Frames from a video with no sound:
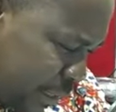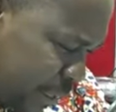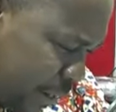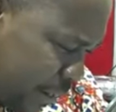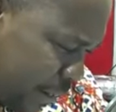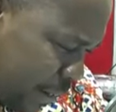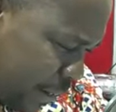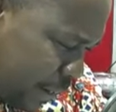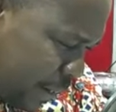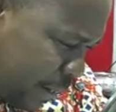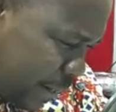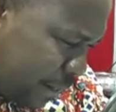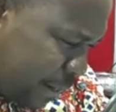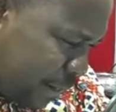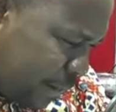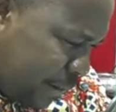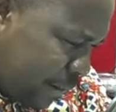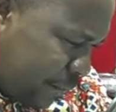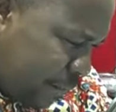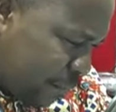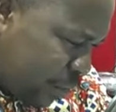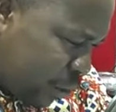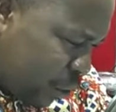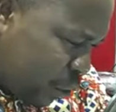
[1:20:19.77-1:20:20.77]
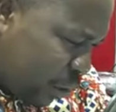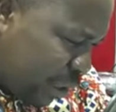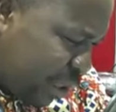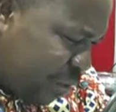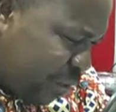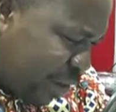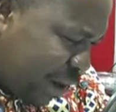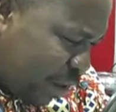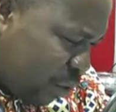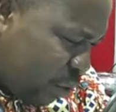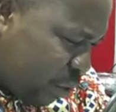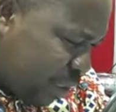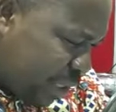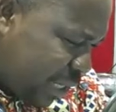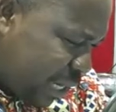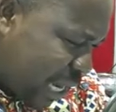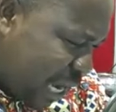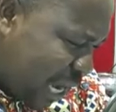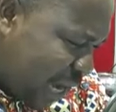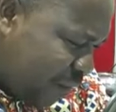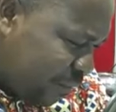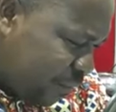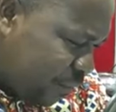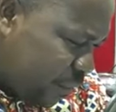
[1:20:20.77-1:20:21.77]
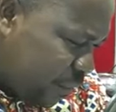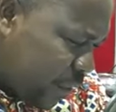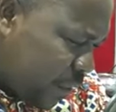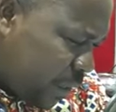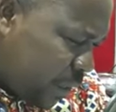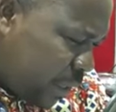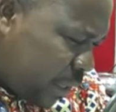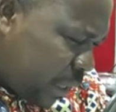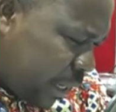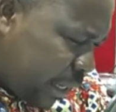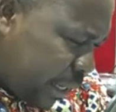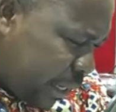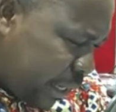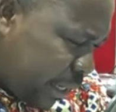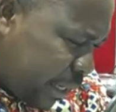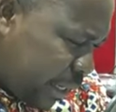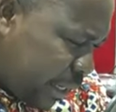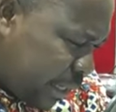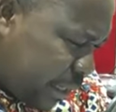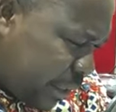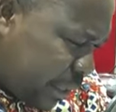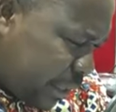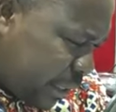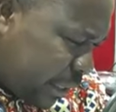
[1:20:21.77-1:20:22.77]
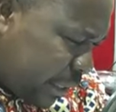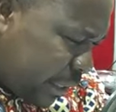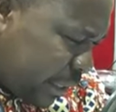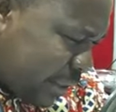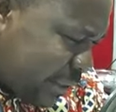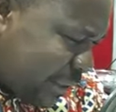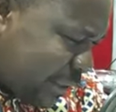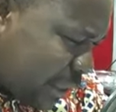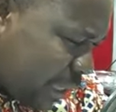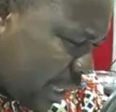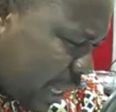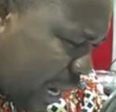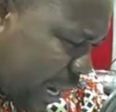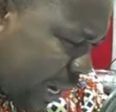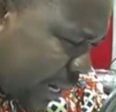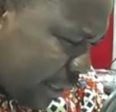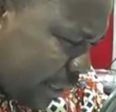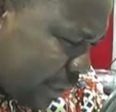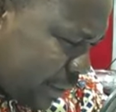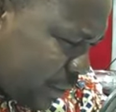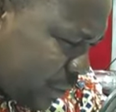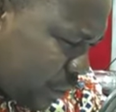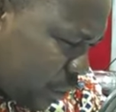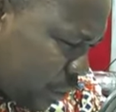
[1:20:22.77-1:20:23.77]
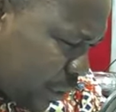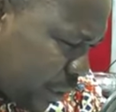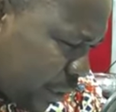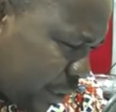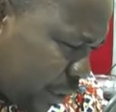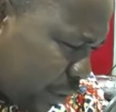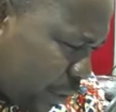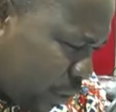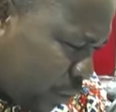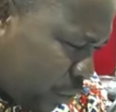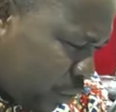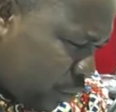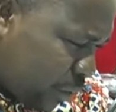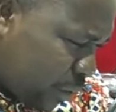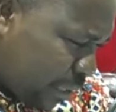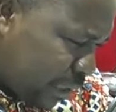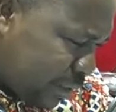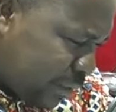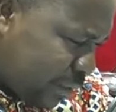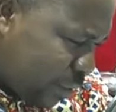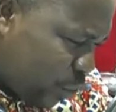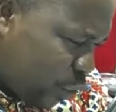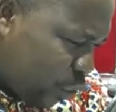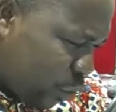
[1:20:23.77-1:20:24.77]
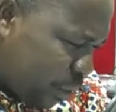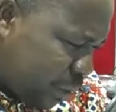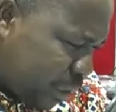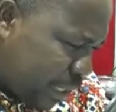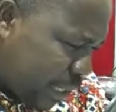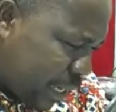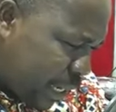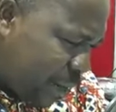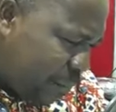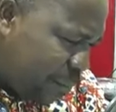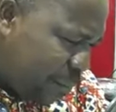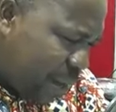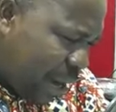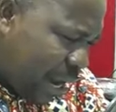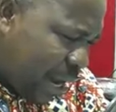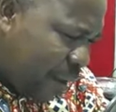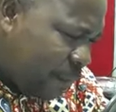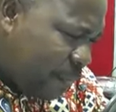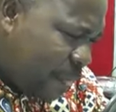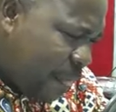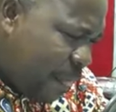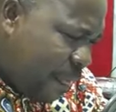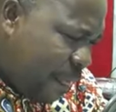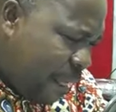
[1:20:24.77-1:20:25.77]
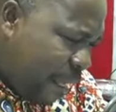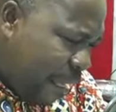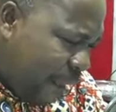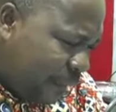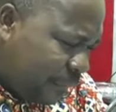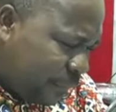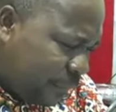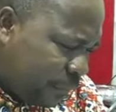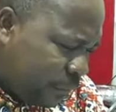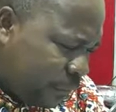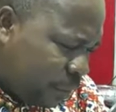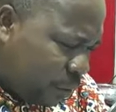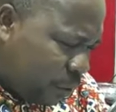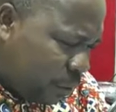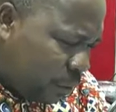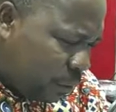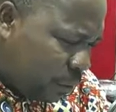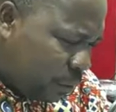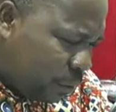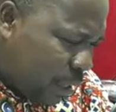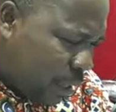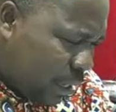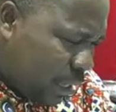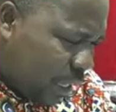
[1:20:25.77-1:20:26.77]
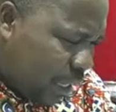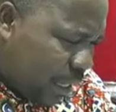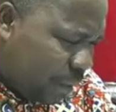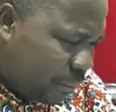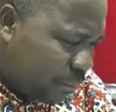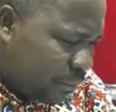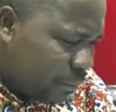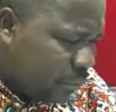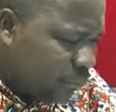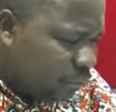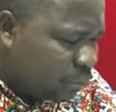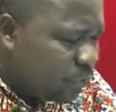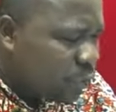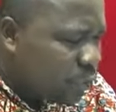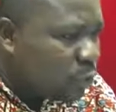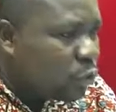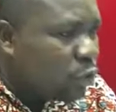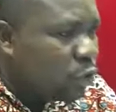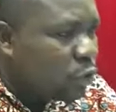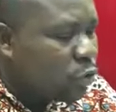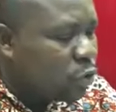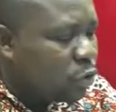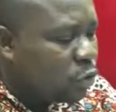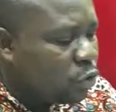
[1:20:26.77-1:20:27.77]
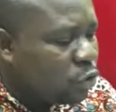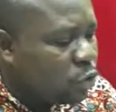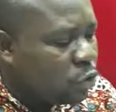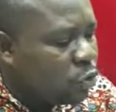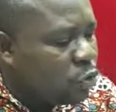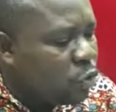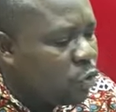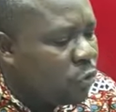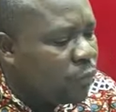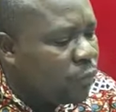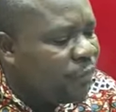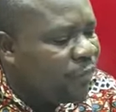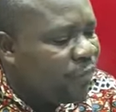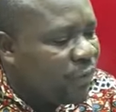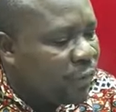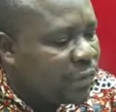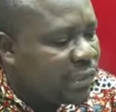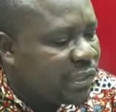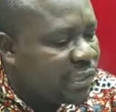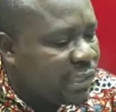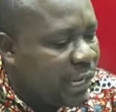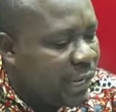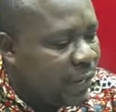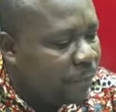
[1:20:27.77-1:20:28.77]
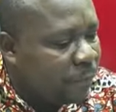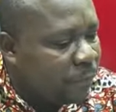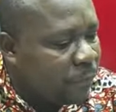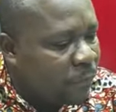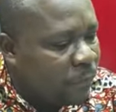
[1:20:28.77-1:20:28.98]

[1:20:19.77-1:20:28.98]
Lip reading: the only record they have, it's lies. Okay, or no, not some more. They ever, and no, no. Do you feel, sir,